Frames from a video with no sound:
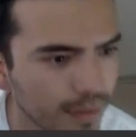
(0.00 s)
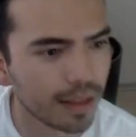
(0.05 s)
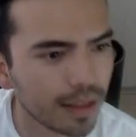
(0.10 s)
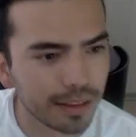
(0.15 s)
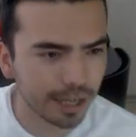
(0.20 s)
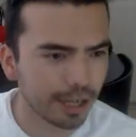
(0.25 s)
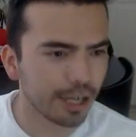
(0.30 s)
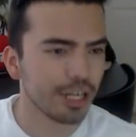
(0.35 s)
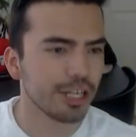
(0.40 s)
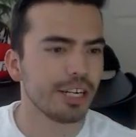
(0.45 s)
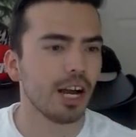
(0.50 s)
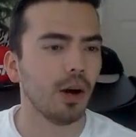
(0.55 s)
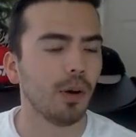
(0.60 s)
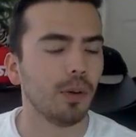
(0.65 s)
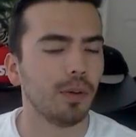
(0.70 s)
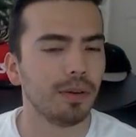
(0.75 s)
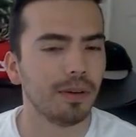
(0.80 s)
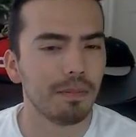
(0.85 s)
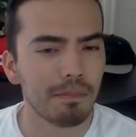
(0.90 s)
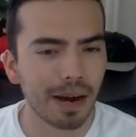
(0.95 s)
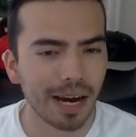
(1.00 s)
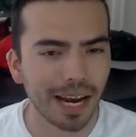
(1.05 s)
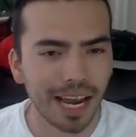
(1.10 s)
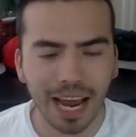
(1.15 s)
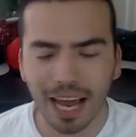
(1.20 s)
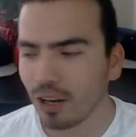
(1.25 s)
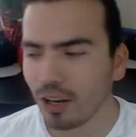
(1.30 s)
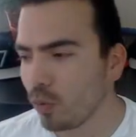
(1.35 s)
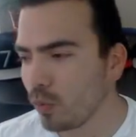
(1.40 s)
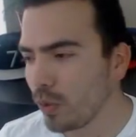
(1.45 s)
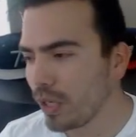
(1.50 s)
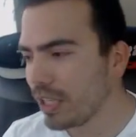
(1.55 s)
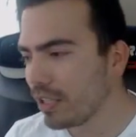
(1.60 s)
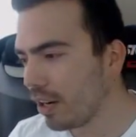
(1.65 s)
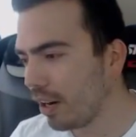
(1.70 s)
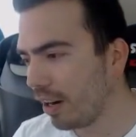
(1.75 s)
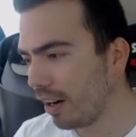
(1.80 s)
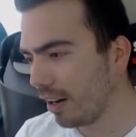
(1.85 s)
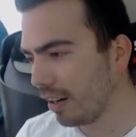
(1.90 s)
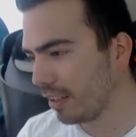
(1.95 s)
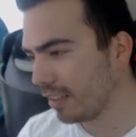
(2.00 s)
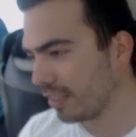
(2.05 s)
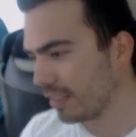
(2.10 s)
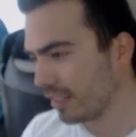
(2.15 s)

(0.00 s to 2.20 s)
There you go, my Halloween car,